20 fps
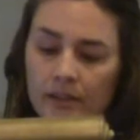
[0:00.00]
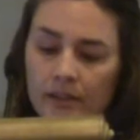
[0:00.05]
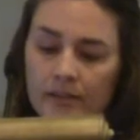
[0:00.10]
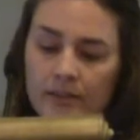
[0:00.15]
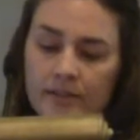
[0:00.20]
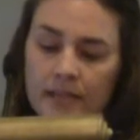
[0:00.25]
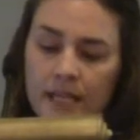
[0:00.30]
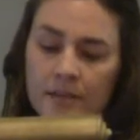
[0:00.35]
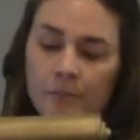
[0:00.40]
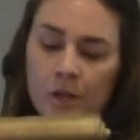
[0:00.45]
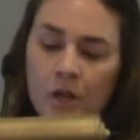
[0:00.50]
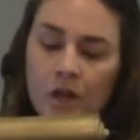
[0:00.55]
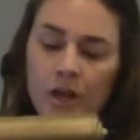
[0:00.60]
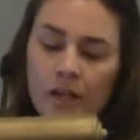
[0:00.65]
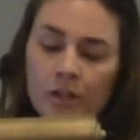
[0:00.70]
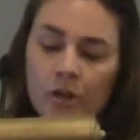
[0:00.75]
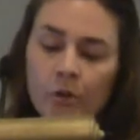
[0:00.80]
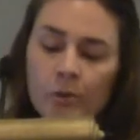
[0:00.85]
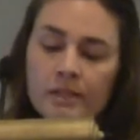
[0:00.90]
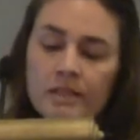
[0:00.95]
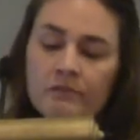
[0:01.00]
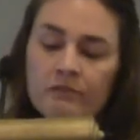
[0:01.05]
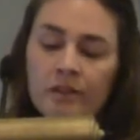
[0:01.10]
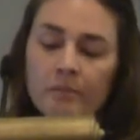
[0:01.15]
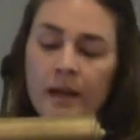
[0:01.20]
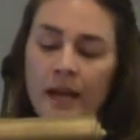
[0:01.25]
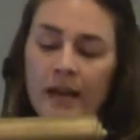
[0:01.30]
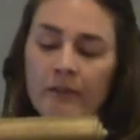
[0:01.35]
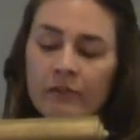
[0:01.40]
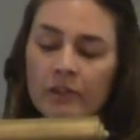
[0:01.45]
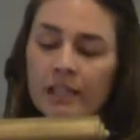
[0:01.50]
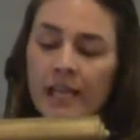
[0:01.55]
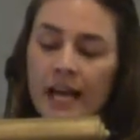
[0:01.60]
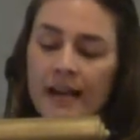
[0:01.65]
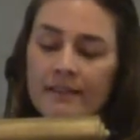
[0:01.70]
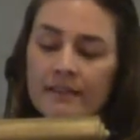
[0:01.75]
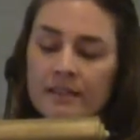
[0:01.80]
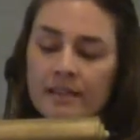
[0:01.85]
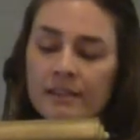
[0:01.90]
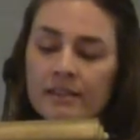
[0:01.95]
The same God who is from
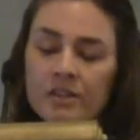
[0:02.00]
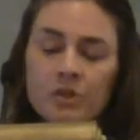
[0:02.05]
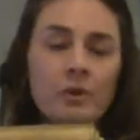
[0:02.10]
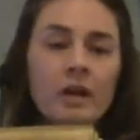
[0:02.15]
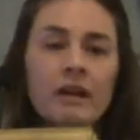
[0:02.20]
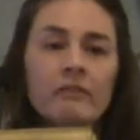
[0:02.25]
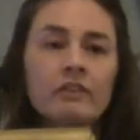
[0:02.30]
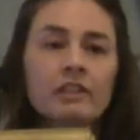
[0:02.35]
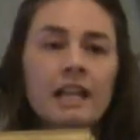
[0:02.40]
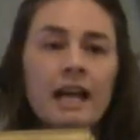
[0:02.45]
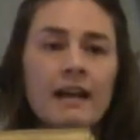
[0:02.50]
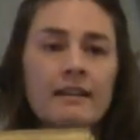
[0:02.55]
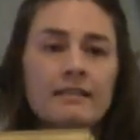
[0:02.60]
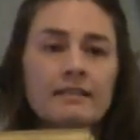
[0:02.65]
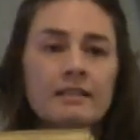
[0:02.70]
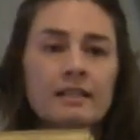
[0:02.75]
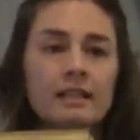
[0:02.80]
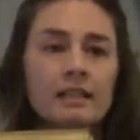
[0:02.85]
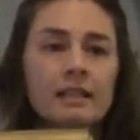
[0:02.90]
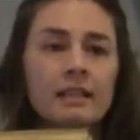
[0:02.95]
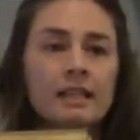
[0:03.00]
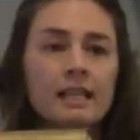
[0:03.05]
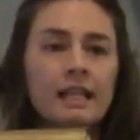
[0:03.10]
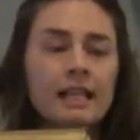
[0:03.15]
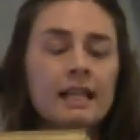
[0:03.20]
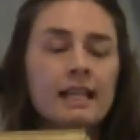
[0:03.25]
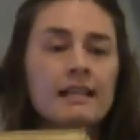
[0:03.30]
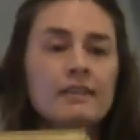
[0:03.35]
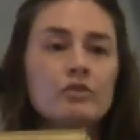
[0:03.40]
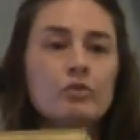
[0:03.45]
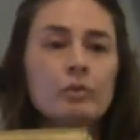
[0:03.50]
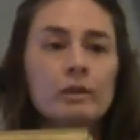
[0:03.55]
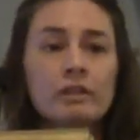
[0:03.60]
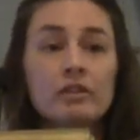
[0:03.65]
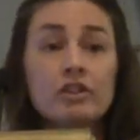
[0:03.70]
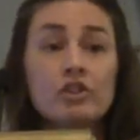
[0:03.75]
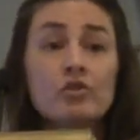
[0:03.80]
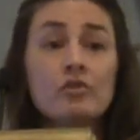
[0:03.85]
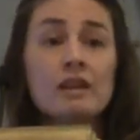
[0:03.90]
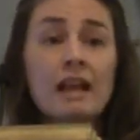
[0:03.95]
everlasting to everlasting is
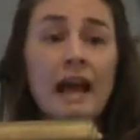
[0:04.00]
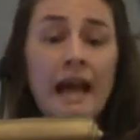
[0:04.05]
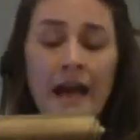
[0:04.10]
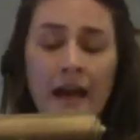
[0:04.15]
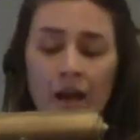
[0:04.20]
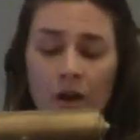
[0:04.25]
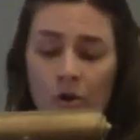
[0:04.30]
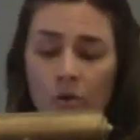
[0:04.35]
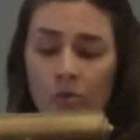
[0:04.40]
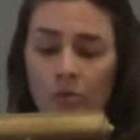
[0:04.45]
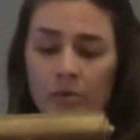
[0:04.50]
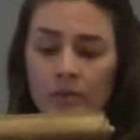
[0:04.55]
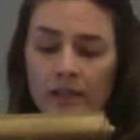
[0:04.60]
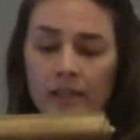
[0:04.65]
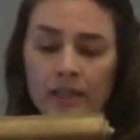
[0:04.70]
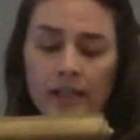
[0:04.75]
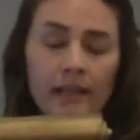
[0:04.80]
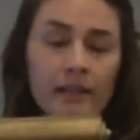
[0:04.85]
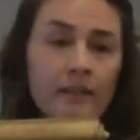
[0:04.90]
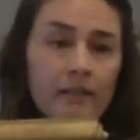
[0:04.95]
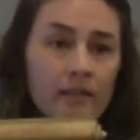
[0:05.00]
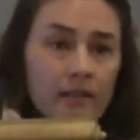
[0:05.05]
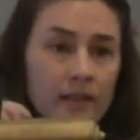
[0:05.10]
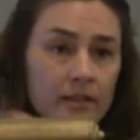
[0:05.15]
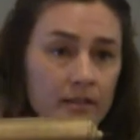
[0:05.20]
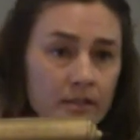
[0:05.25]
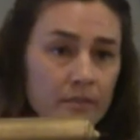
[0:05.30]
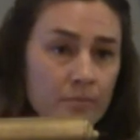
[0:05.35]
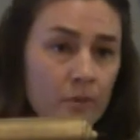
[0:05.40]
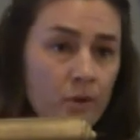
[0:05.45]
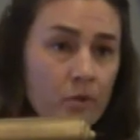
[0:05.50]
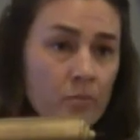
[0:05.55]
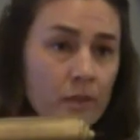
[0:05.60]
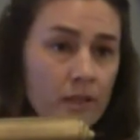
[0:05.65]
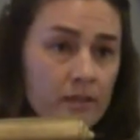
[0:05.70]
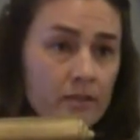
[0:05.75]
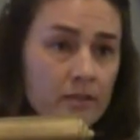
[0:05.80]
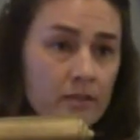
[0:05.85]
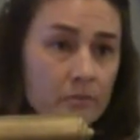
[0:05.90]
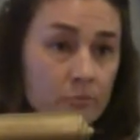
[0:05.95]
with you now, in this
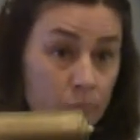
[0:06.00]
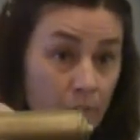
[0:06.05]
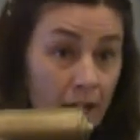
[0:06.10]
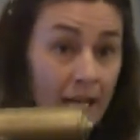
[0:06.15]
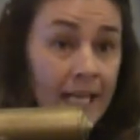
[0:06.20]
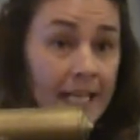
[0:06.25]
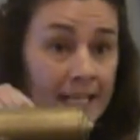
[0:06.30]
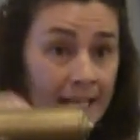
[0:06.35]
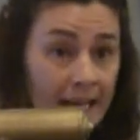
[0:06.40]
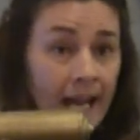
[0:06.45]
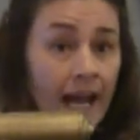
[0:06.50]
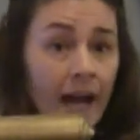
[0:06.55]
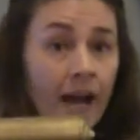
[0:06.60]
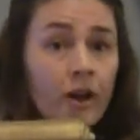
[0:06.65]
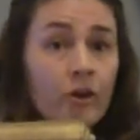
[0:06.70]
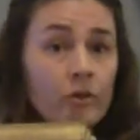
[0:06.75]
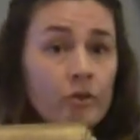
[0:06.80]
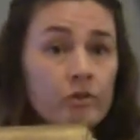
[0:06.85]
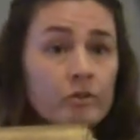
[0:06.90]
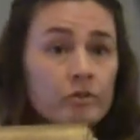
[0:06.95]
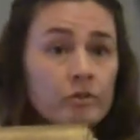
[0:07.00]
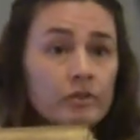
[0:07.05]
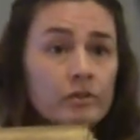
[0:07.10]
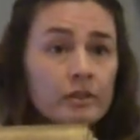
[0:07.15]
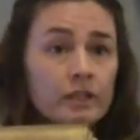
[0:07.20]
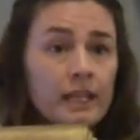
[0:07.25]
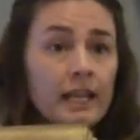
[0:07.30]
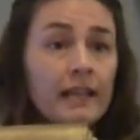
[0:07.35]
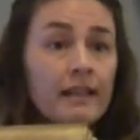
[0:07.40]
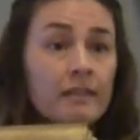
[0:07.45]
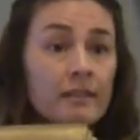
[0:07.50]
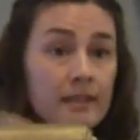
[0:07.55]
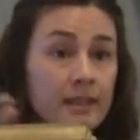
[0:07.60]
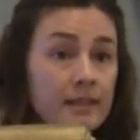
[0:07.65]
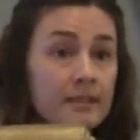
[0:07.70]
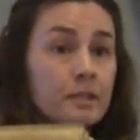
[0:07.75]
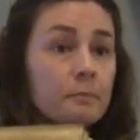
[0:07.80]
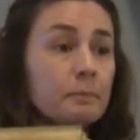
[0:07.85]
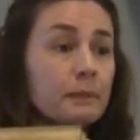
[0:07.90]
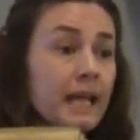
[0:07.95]
moment, right now, in
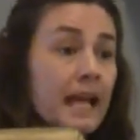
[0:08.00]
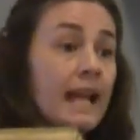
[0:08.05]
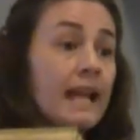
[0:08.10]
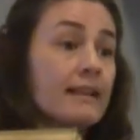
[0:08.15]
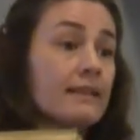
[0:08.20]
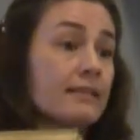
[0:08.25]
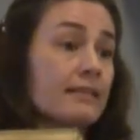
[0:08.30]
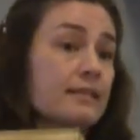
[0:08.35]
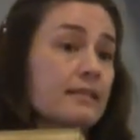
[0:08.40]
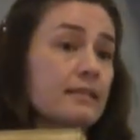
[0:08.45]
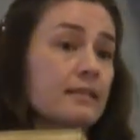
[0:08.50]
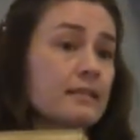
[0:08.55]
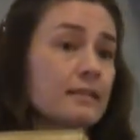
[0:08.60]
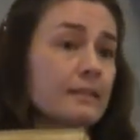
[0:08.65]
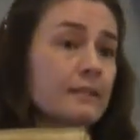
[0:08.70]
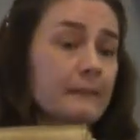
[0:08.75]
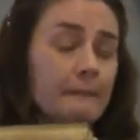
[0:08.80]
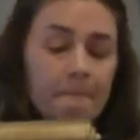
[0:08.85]
this place,